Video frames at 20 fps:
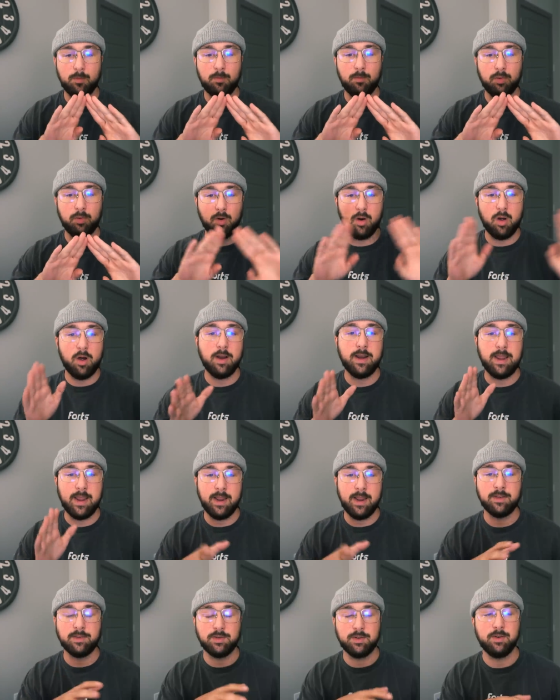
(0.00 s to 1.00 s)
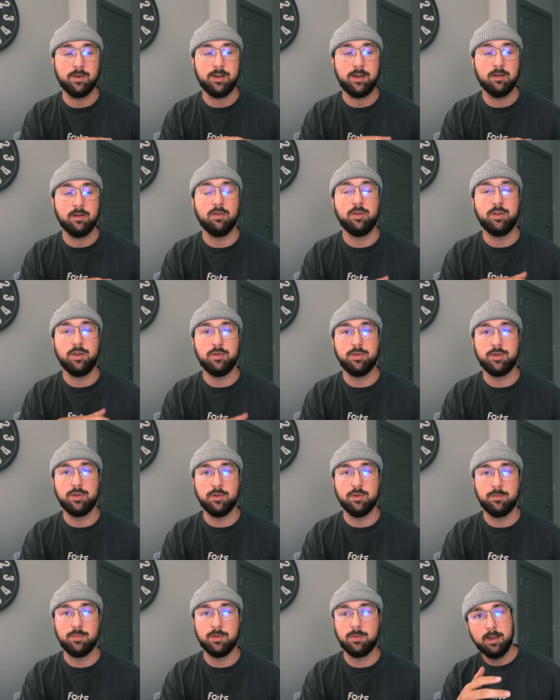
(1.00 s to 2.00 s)
broad answer here on
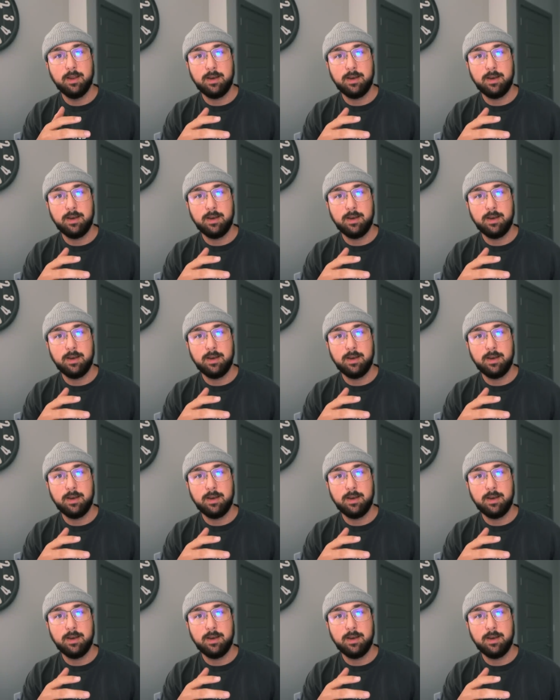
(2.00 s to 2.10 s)
YouTube.